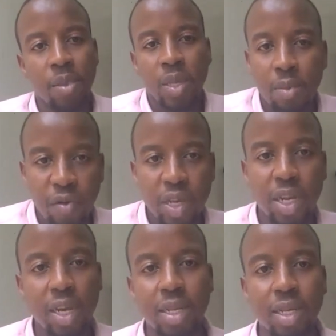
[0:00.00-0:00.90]
Some of us
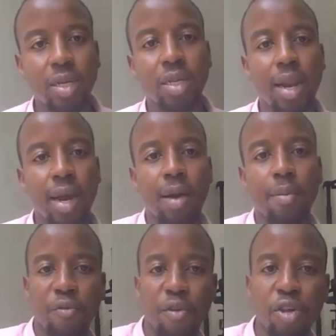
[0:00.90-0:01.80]
take it seriously like a
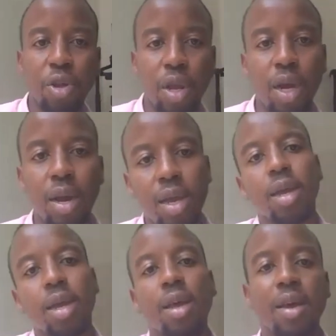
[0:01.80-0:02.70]
profession, a
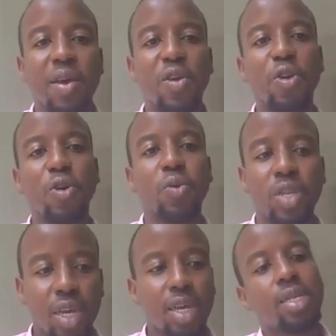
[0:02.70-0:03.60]
career, you know,
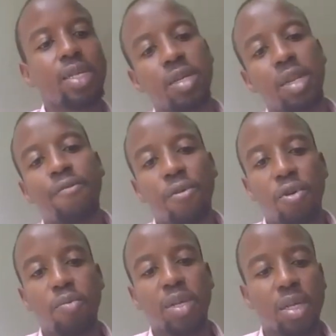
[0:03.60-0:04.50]
take it seriously for
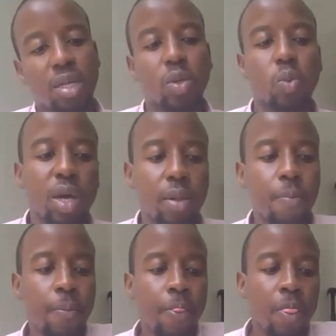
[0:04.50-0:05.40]
your business as
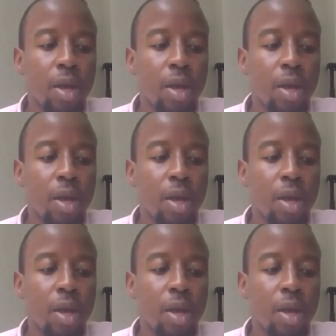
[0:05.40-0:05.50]
well.